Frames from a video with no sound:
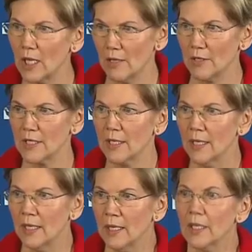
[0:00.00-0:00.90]
loans,
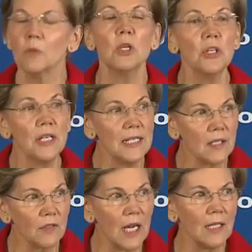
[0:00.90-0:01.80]

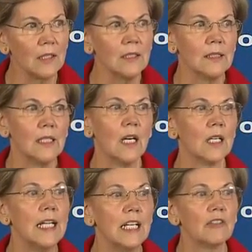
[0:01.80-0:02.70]
communities of color
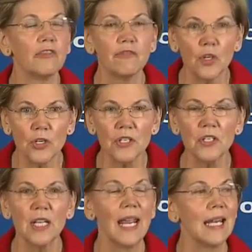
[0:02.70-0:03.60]
are hit
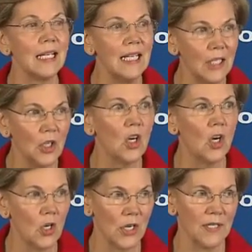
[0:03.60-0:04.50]
first and hit
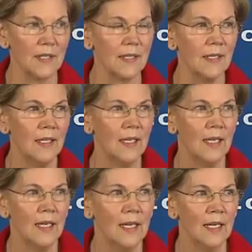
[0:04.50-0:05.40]
hardest.
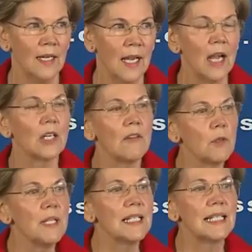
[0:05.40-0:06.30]
Our
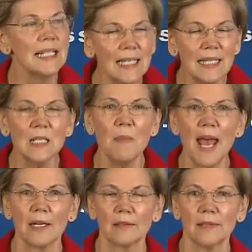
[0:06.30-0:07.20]
government
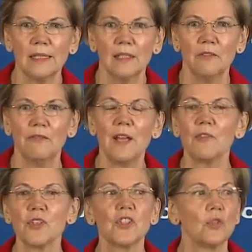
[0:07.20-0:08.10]
systematically
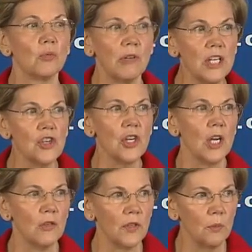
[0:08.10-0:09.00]
favors the rich
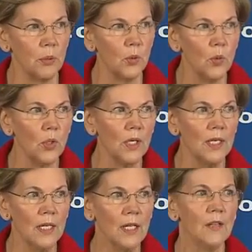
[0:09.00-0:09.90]
over the poor,
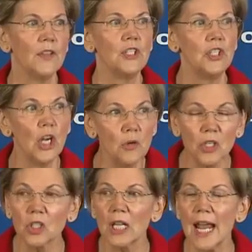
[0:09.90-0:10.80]
the
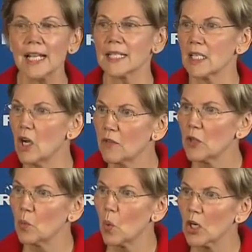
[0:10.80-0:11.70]
donor class over
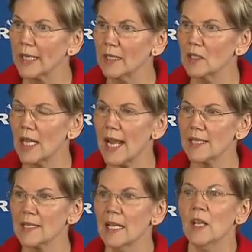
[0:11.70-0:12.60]
the working
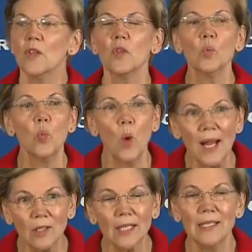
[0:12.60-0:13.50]
class, the
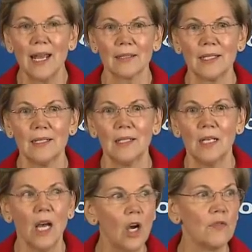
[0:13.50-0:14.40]
well-connected
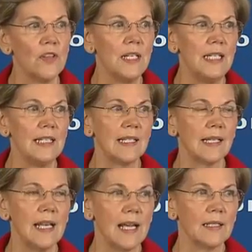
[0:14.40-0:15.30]
over the
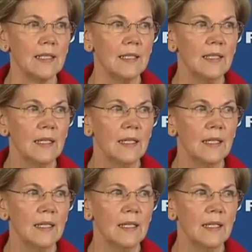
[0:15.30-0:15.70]
disconnected.